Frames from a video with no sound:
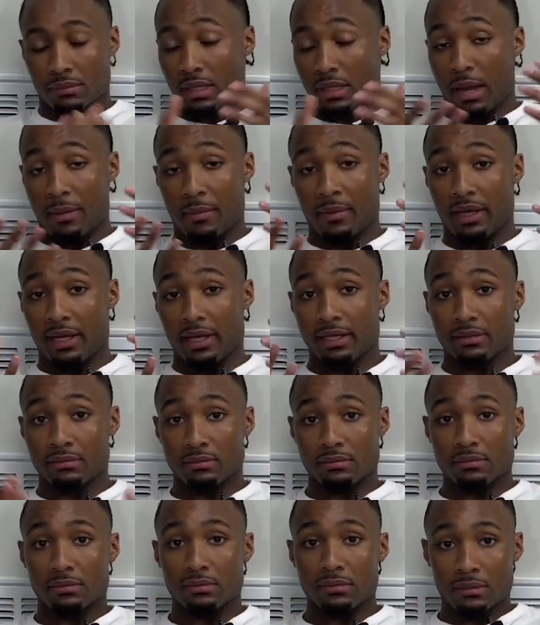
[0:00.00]
I mean,
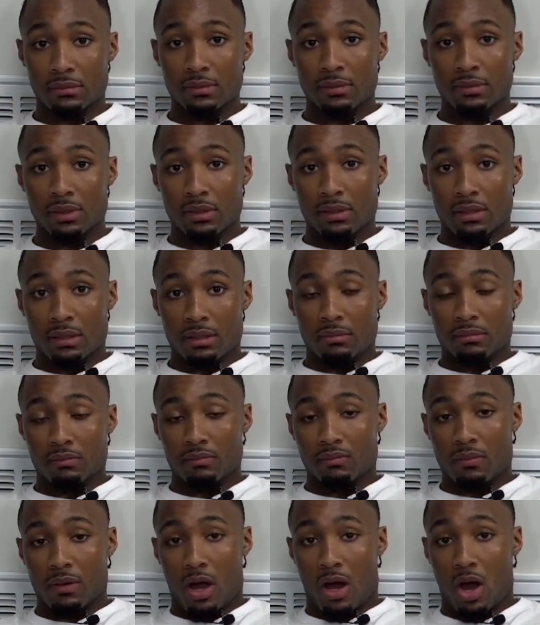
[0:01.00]

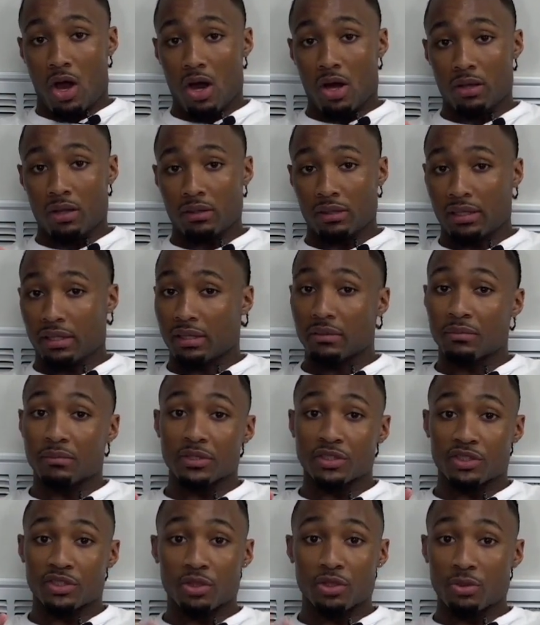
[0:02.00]
all of the
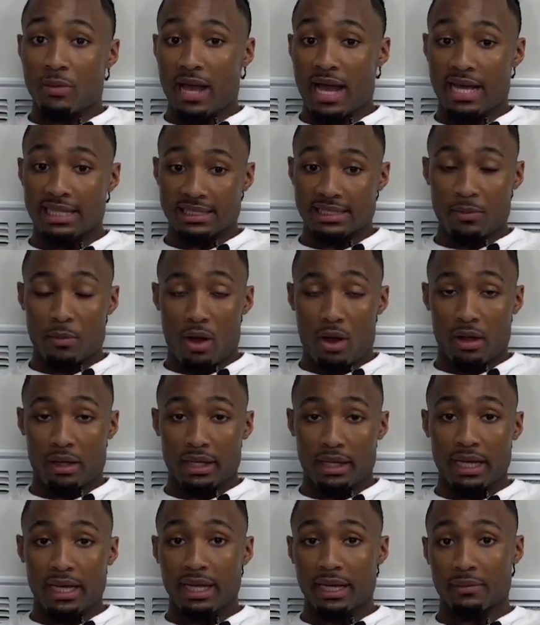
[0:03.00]
Mizzou basketball
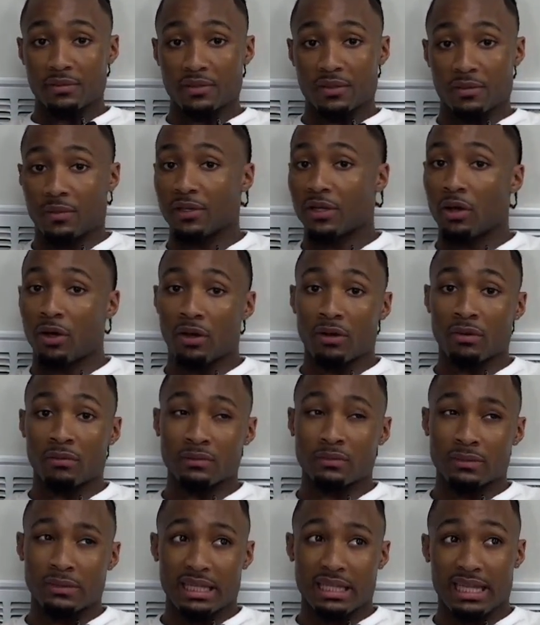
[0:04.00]
games will be
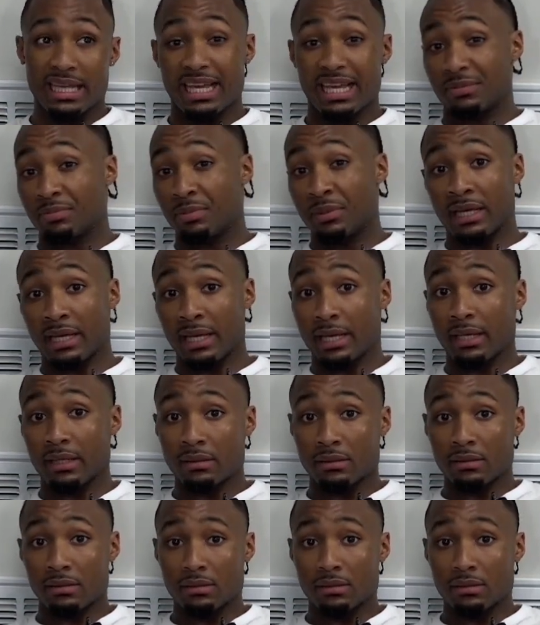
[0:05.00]
on ESPN.